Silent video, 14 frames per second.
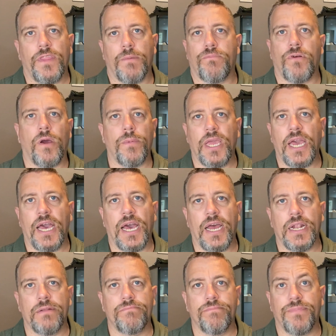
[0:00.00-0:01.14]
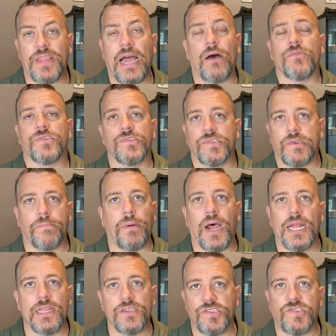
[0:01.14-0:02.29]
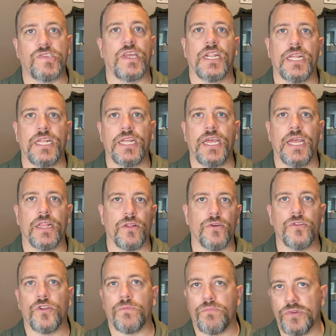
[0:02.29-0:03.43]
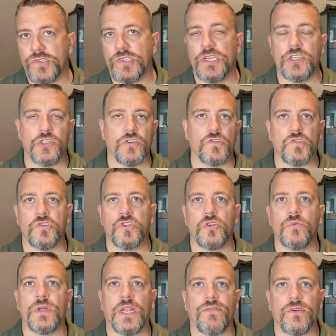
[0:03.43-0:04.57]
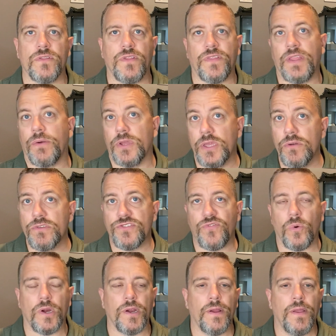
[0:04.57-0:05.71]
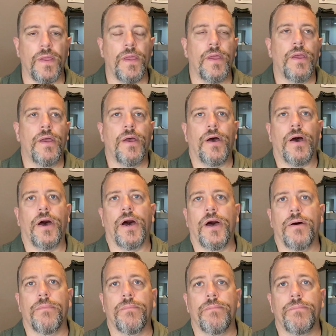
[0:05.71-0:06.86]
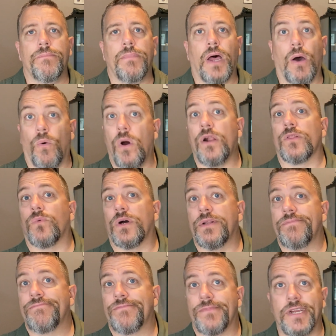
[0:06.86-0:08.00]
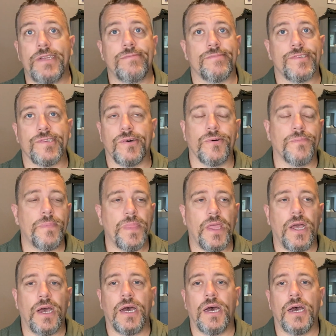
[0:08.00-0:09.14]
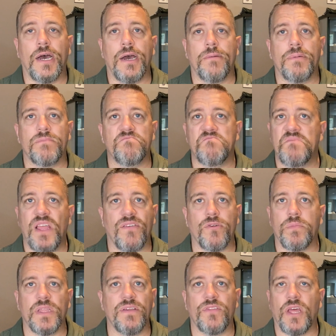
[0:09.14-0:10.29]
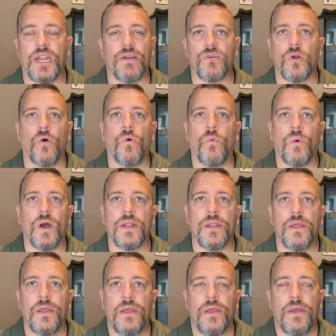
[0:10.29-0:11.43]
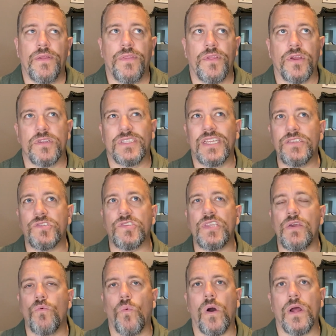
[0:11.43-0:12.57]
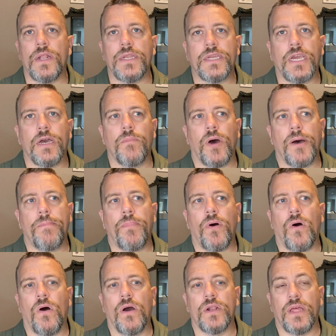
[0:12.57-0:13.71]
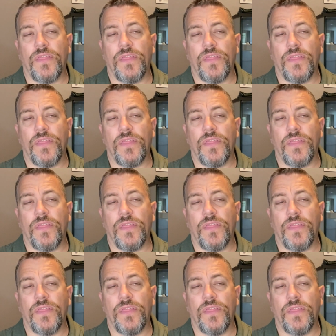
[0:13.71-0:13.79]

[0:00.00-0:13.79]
that probably had thousands of pilots sit in it and learn their procedures or do whatever that they were used for. I wanted one, right? So, but never believed I'd ever own one. I did see one come up on,